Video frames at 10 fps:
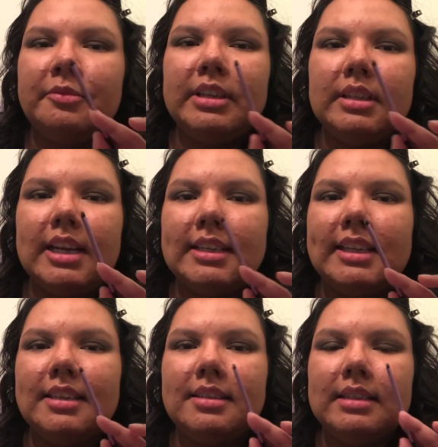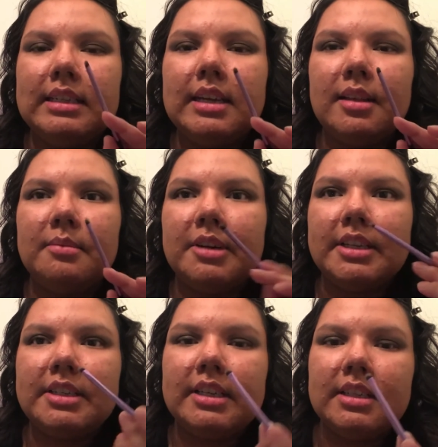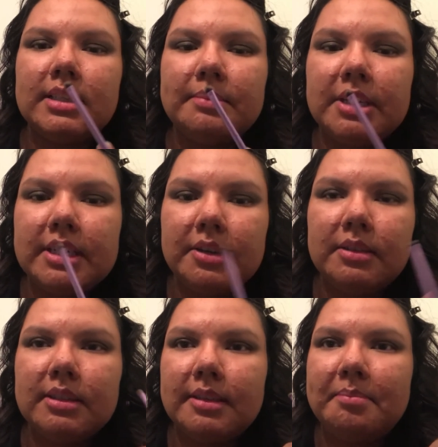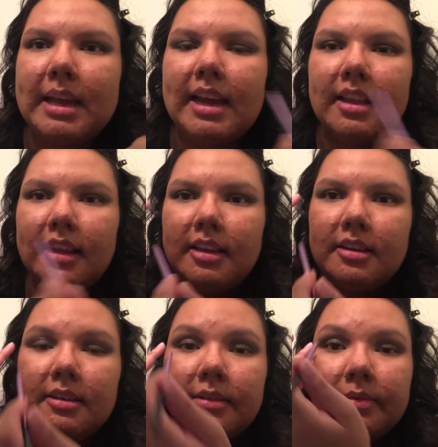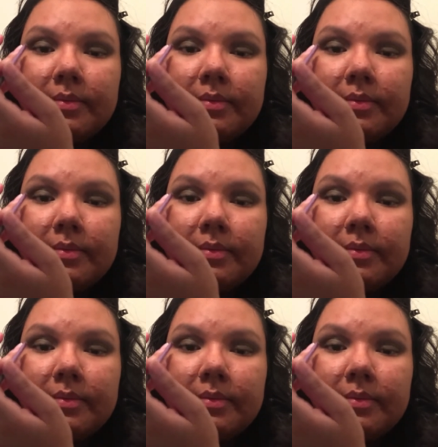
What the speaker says: Real Techniques detailer brush and smudge out my eyeliner.